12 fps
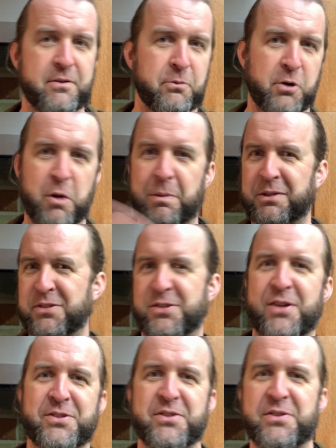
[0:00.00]
We're all about the
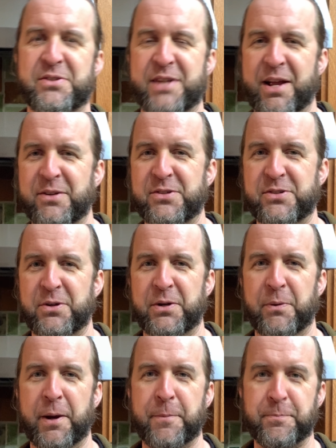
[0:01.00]
salsas in this house. So
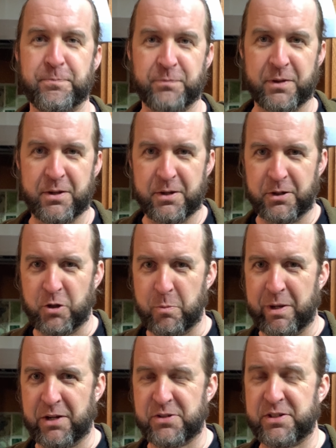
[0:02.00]
anyway, go
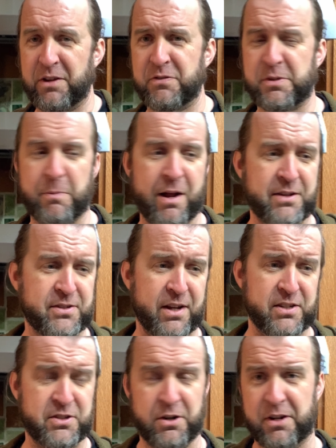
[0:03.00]
make yourself some hot
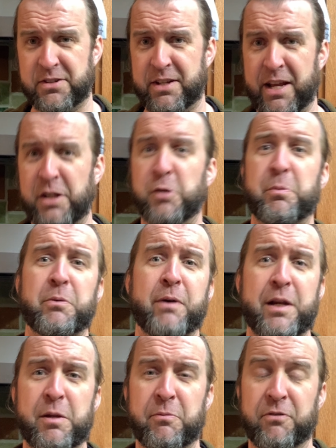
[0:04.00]
sauce. Start it today and you'll be
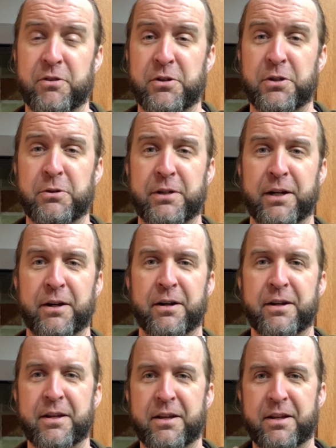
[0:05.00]
ready for the new year.